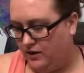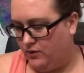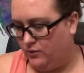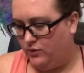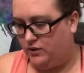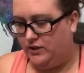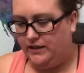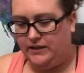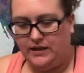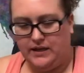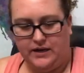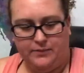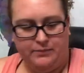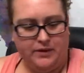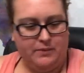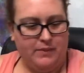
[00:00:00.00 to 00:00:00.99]
We'll clean that
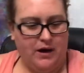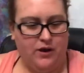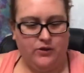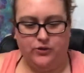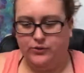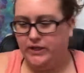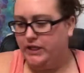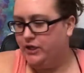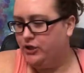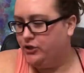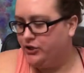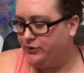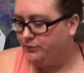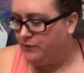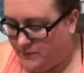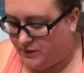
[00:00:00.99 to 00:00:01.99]
up in about 3
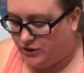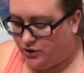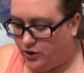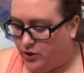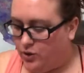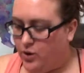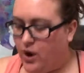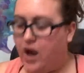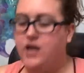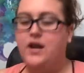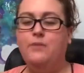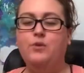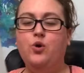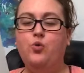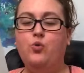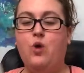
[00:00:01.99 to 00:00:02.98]
years. So
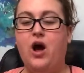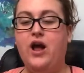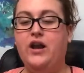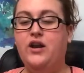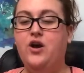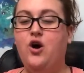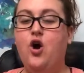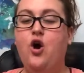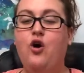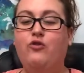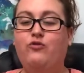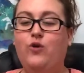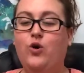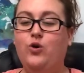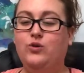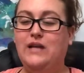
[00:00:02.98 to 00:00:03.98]
number 1,
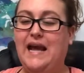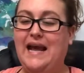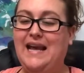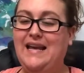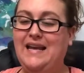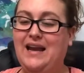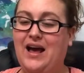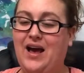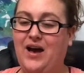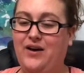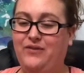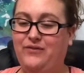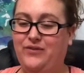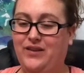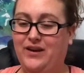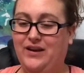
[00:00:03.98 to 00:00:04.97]
fold 8
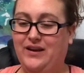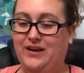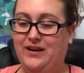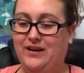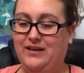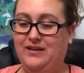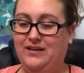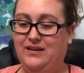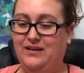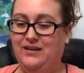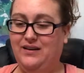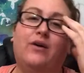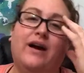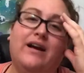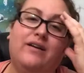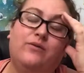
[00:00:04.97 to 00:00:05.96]
of the,
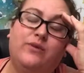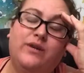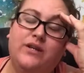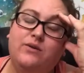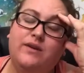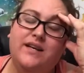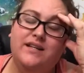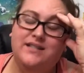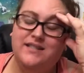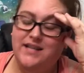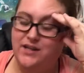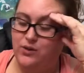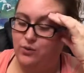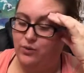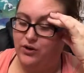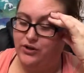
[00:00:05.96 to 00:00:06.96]
when you can't say
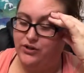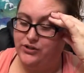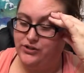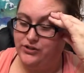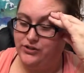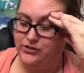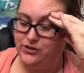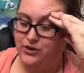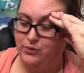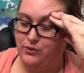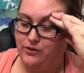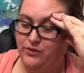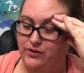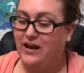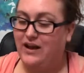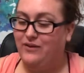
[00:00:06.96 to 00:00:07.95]
the words, you're in
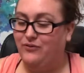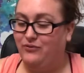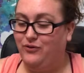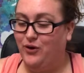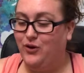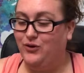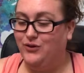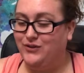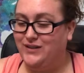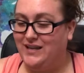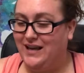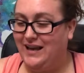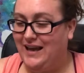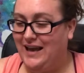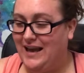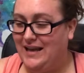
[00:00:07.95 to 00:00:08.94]
trouble. Okay, fold
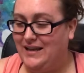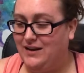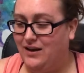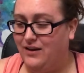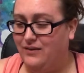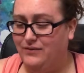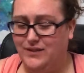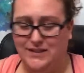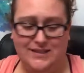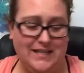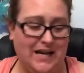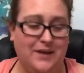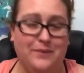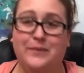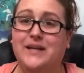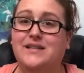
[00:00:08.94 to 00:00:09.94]
8 of the
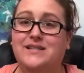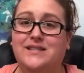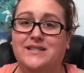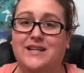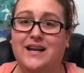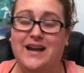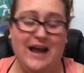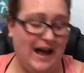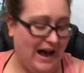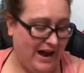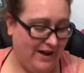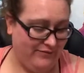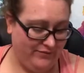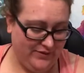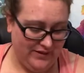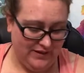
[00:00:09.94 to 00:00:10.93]
segments in
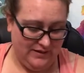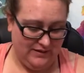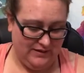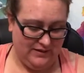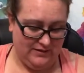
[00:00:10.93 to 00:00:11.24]
half.